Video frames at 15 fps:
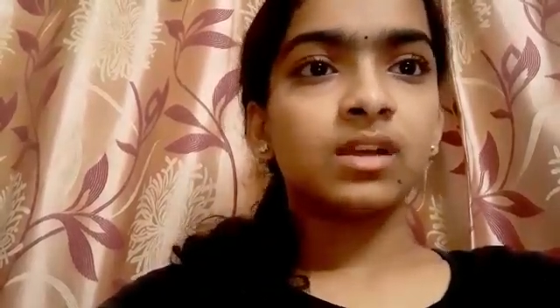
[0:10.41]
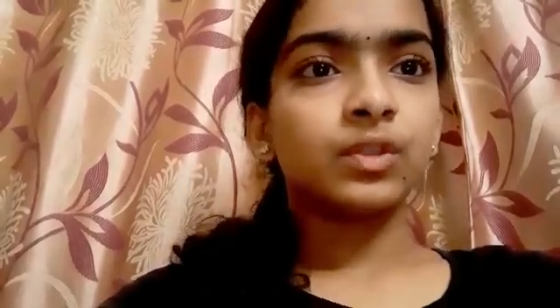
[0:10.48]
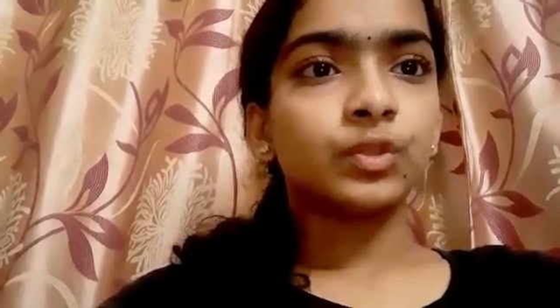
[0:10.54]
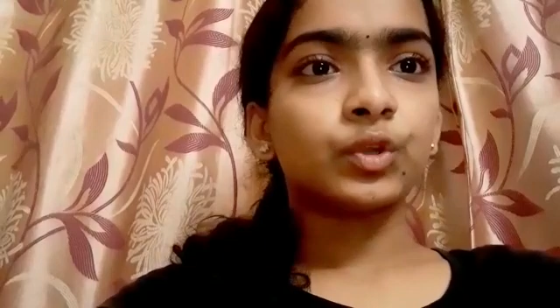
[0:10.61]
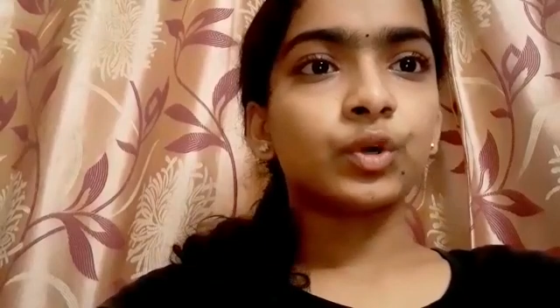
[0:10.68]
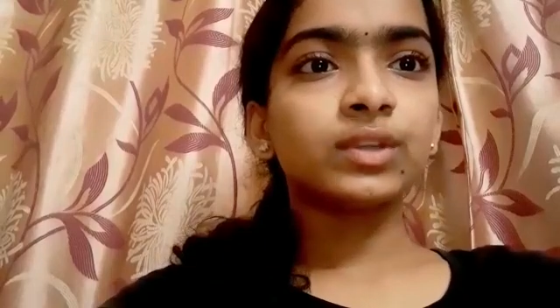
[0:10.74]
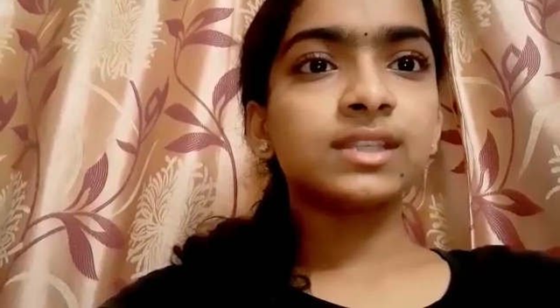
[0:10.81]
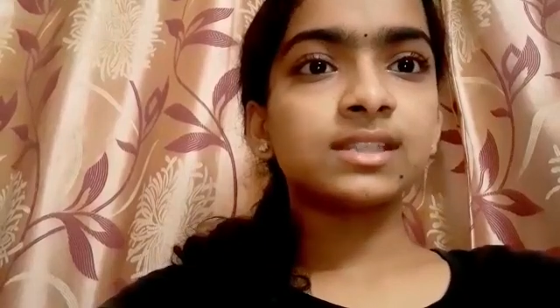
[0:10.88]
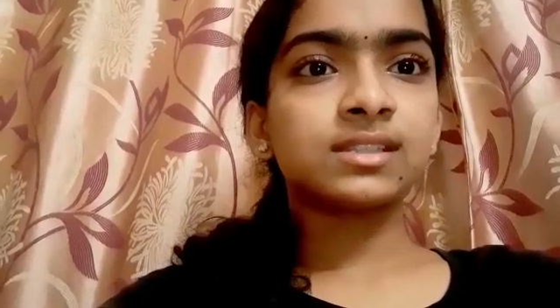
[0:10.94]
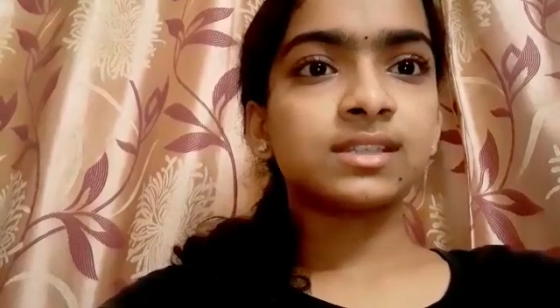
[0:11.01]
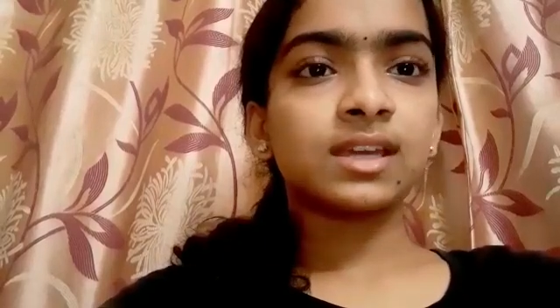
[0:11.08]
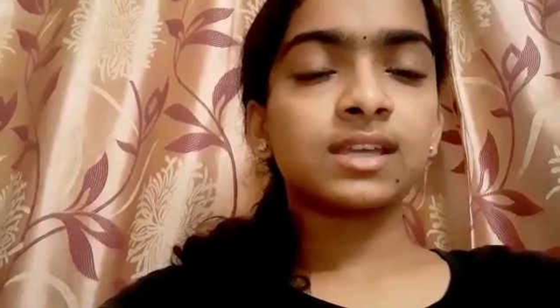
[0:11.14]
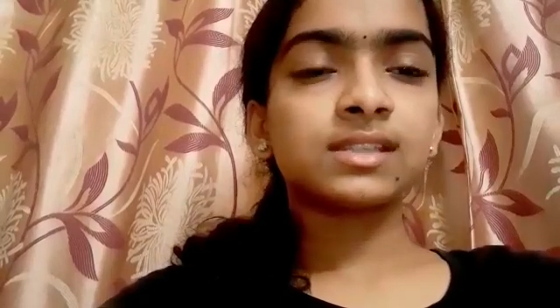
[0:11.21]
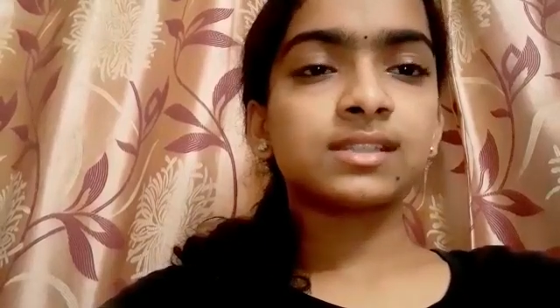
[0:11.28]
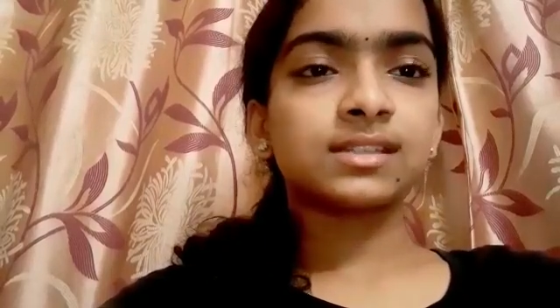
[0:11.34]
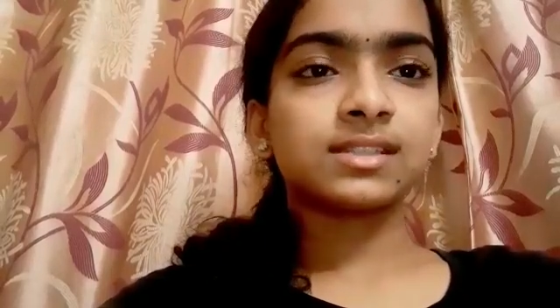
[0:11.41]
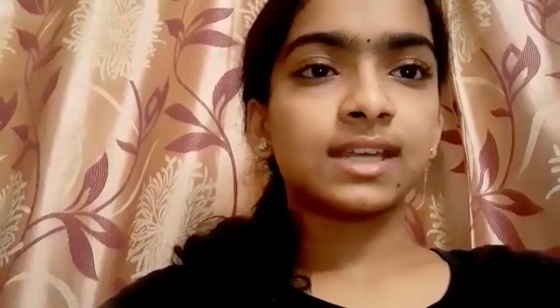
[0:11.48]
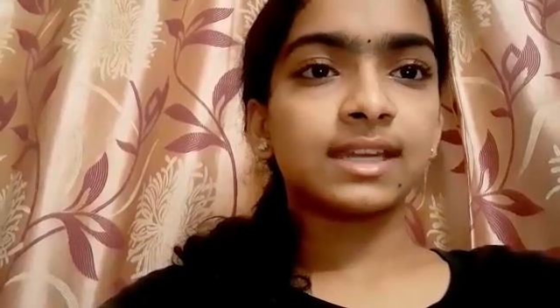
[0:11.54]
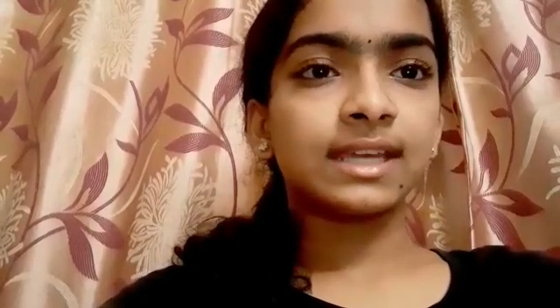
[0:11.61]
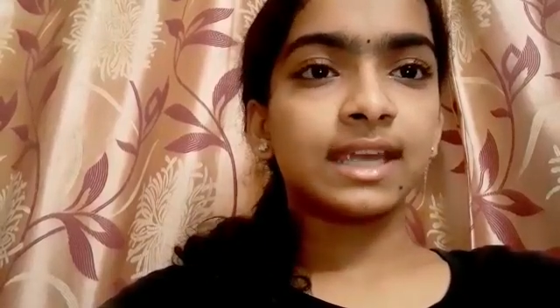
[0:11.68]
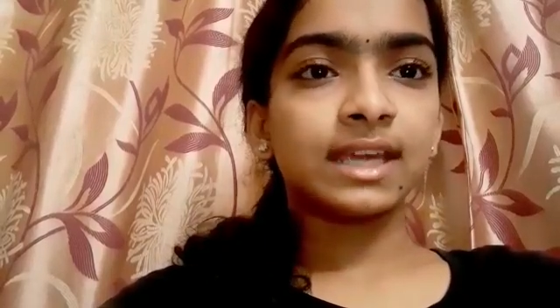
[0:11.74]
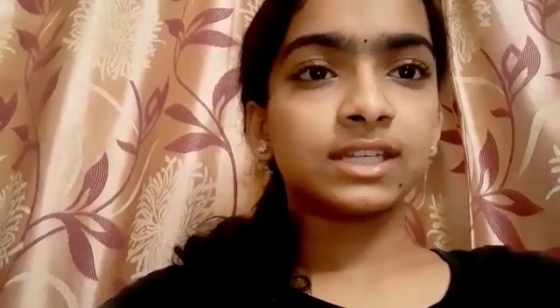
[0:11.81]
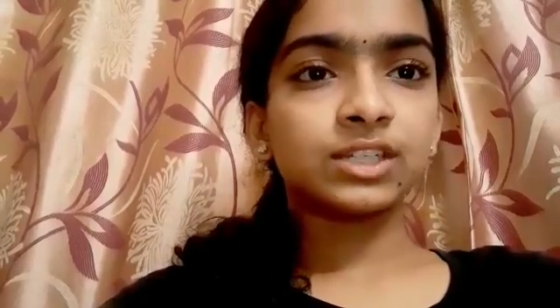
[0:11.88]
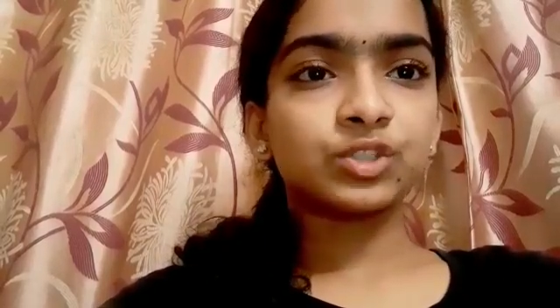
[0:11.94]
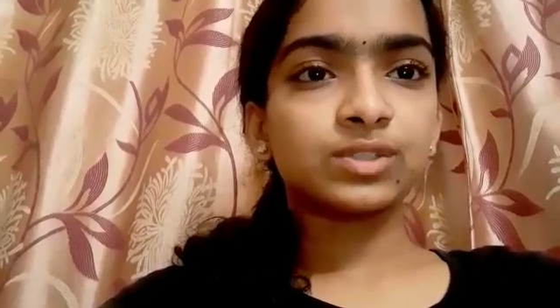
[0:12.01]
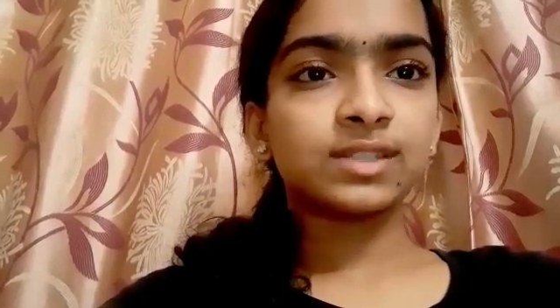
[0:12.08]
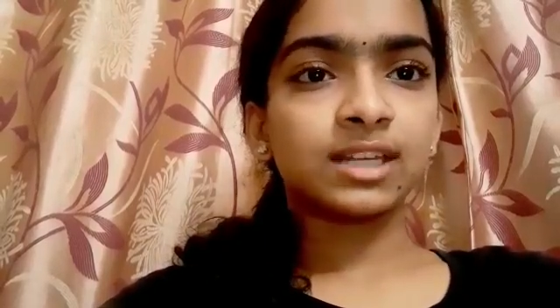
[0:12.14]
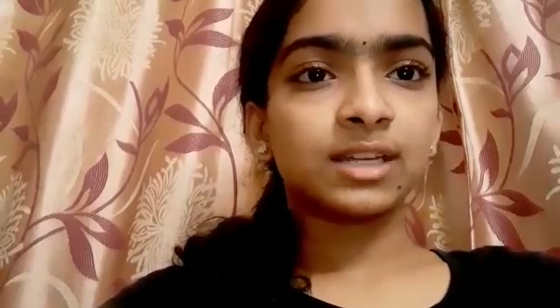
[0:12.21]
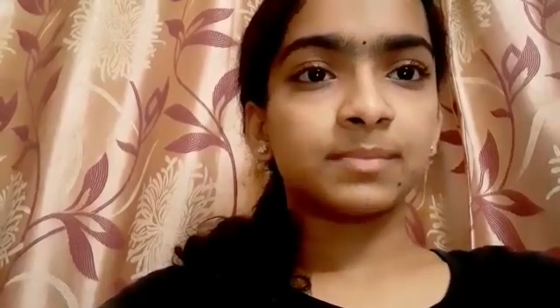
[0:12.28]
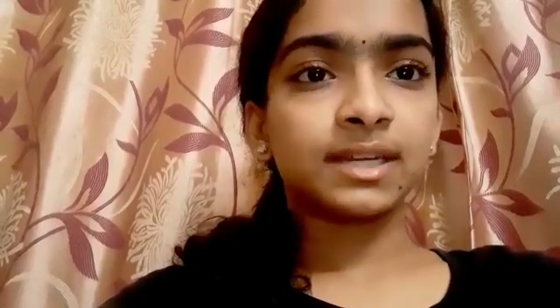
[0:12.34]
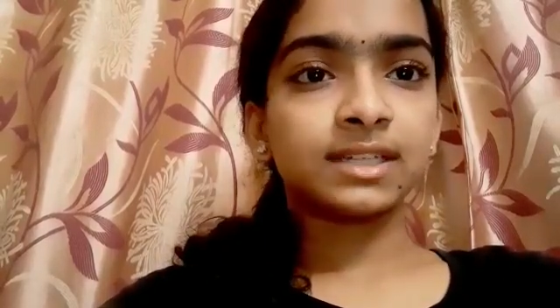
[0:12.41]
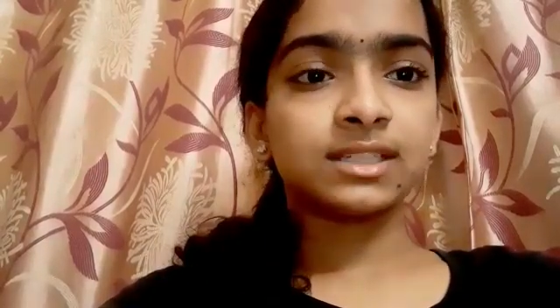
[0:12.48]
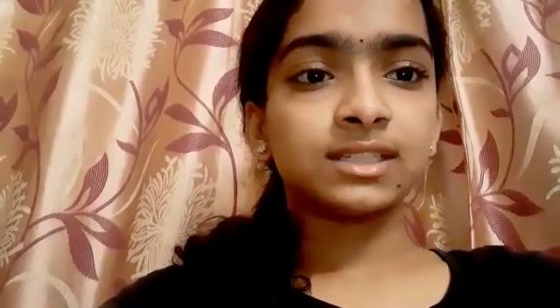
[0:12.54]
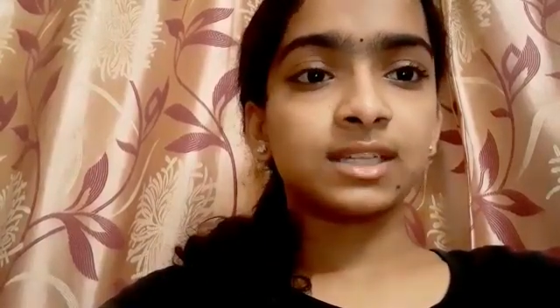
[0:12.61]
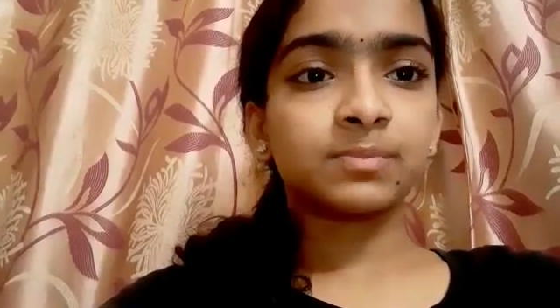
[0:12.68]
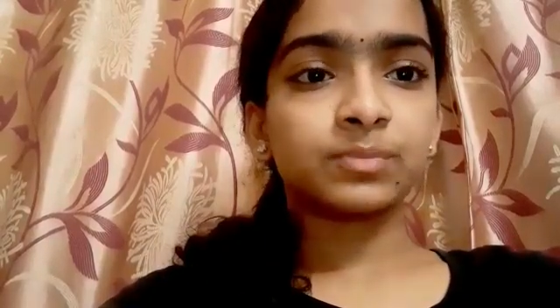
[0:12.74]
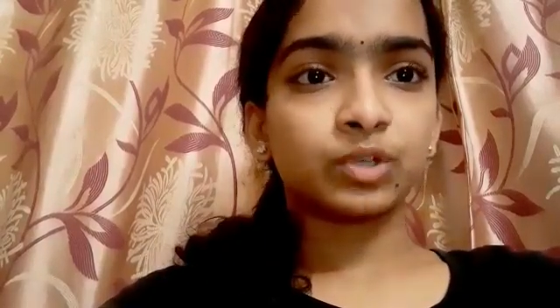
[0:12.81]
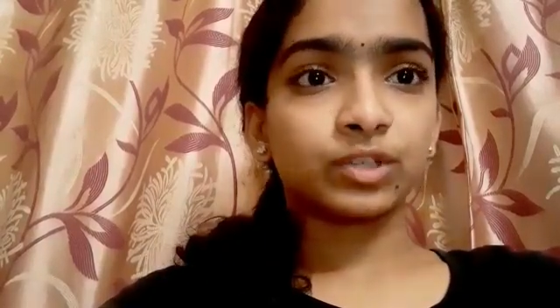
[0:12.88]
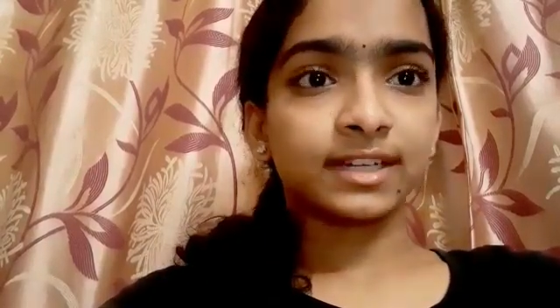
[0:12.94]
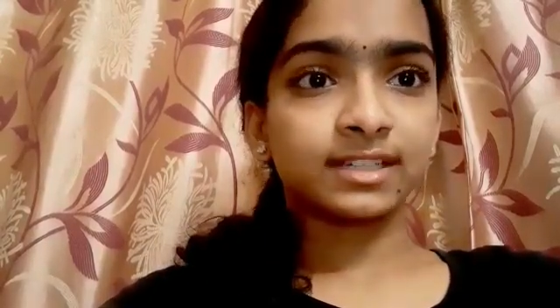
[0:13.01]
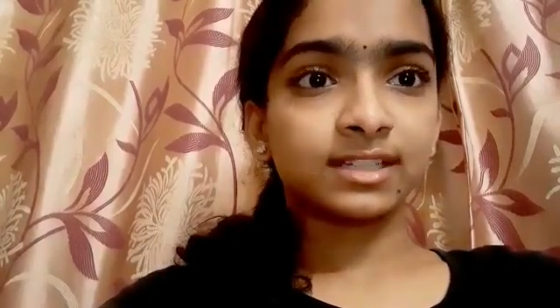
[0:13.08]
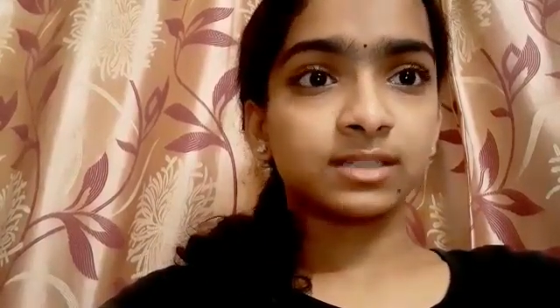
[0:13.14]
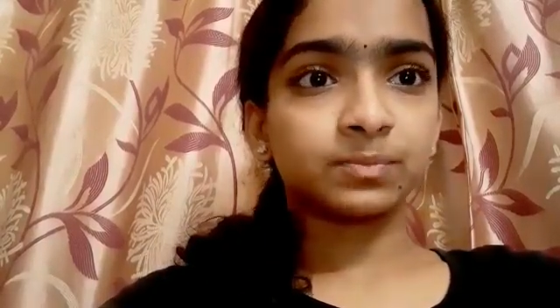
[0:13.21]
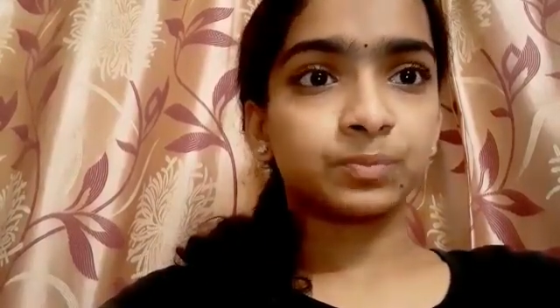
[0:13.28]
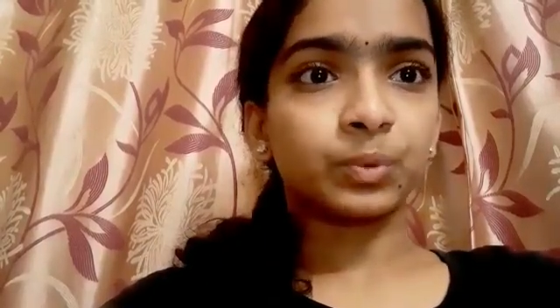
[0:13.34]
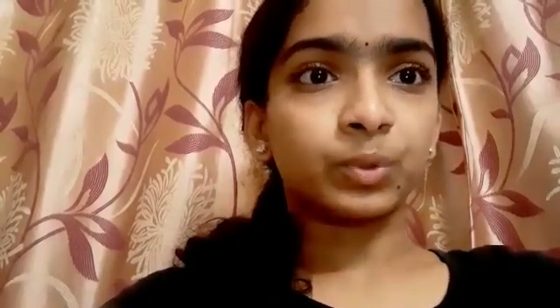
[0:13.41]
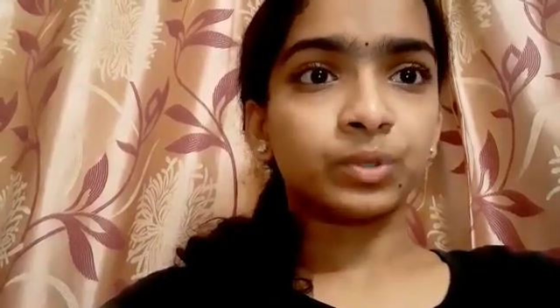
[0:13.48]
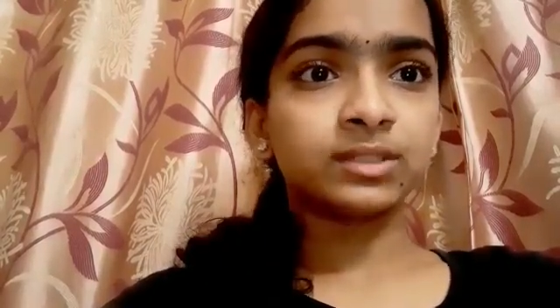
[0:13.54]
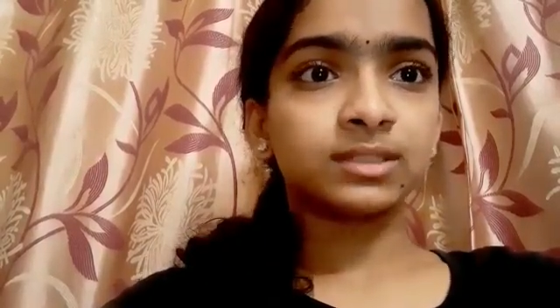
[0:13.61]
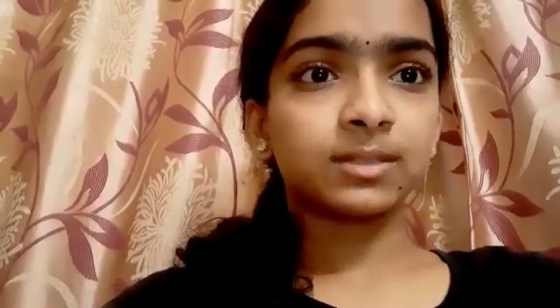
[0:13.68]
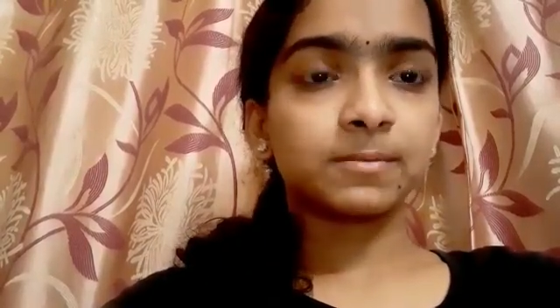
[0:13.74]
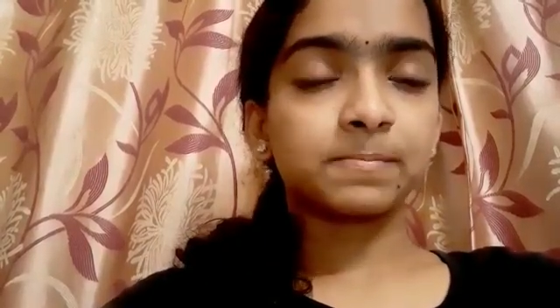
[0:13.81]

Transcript: Though this day is dedicated to celebrating and protecting both,